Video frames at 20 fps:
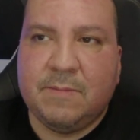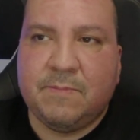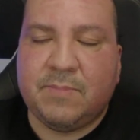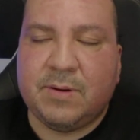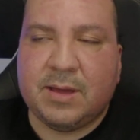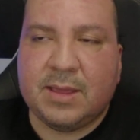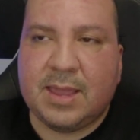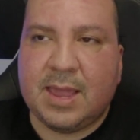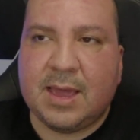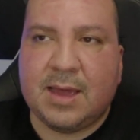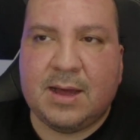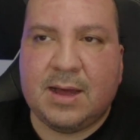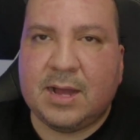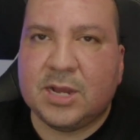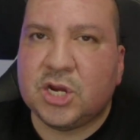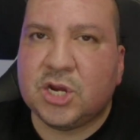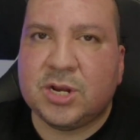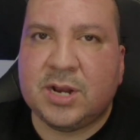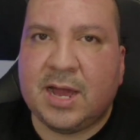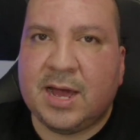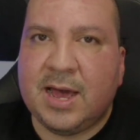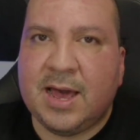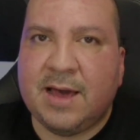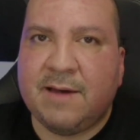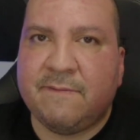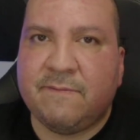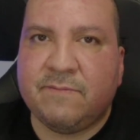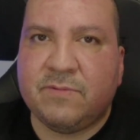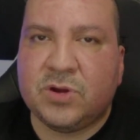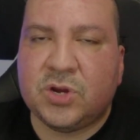But yeah, I should not
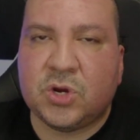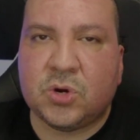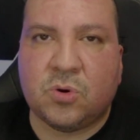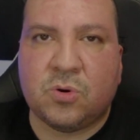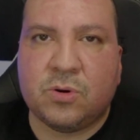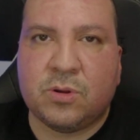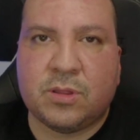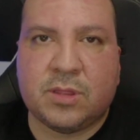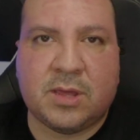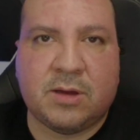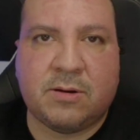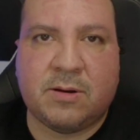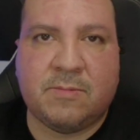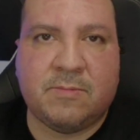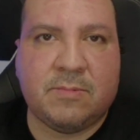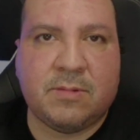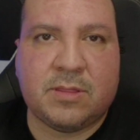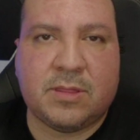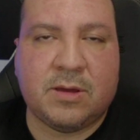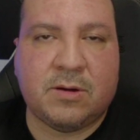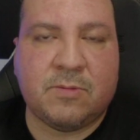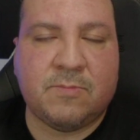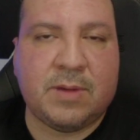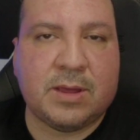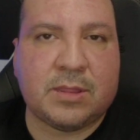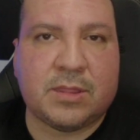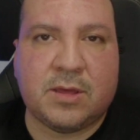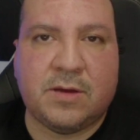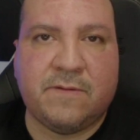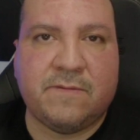have sold
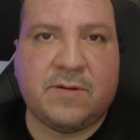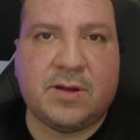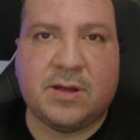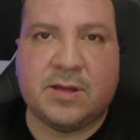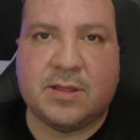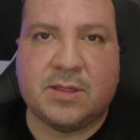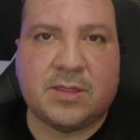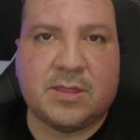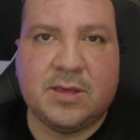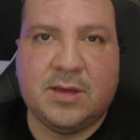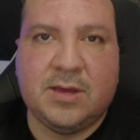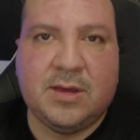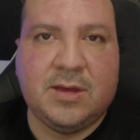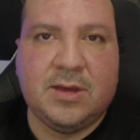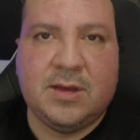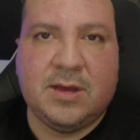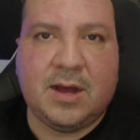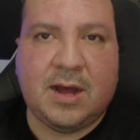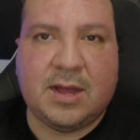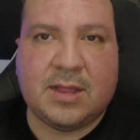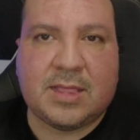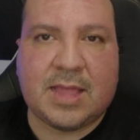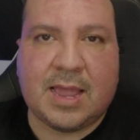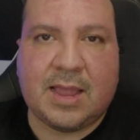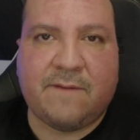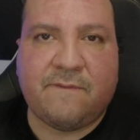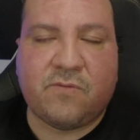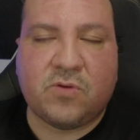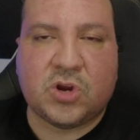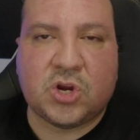myself, because I
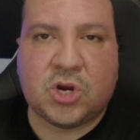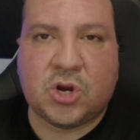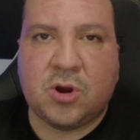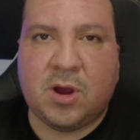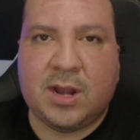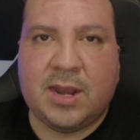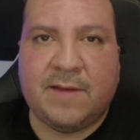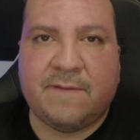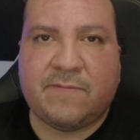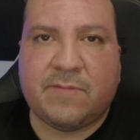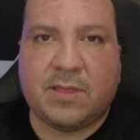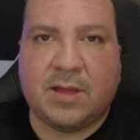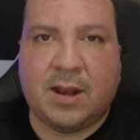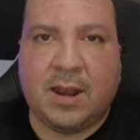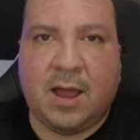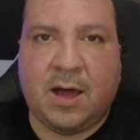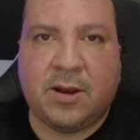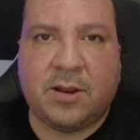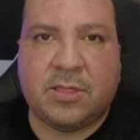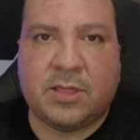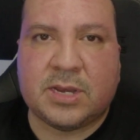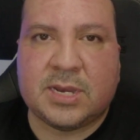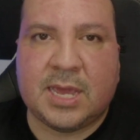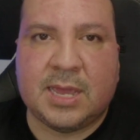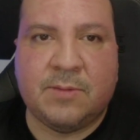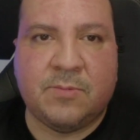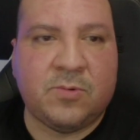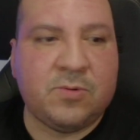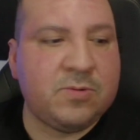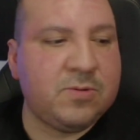think for sure I left a lot on the
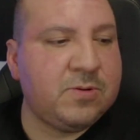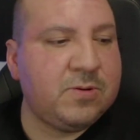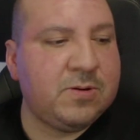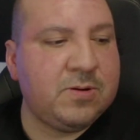table.